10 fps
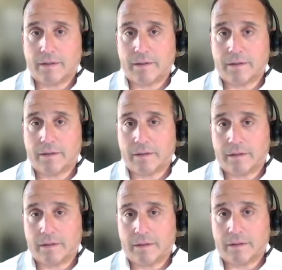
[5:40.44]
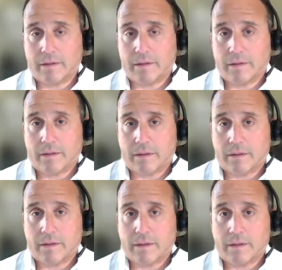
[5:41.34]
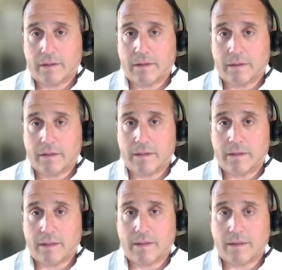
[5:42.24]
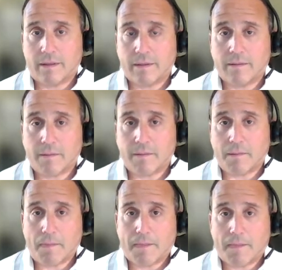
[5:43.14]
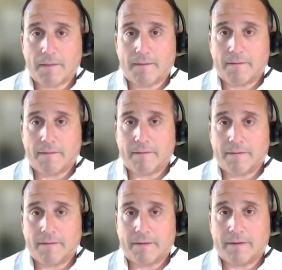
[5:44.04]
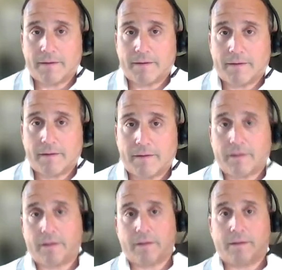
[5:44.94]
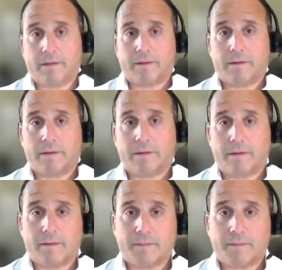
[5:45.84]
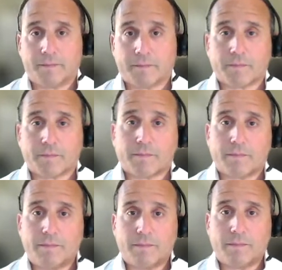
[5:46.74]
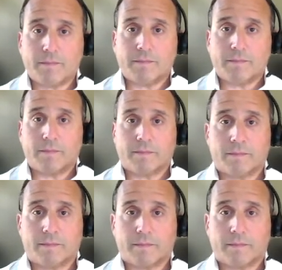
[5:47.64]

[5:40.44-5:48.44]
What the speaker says: (not speaking)